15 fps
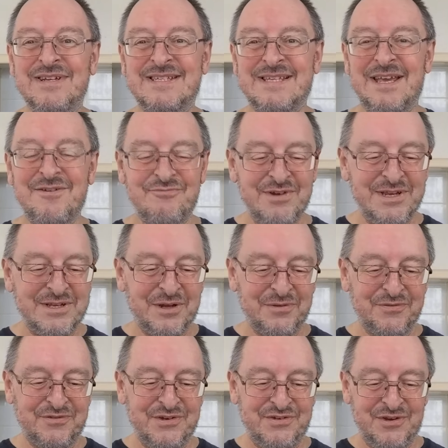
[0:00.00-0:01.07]
to say
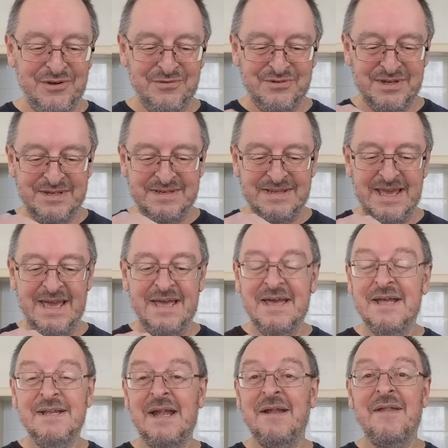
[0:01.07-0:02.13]
reconstituted. Yeah,
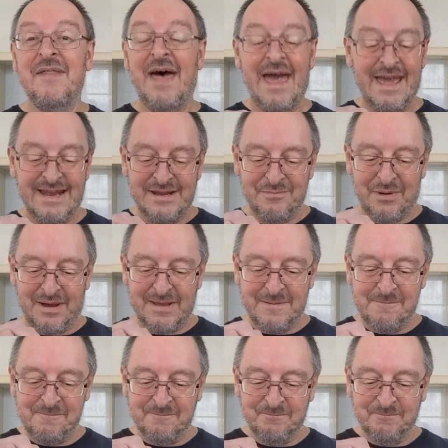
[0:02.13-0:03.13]
none of that anyway.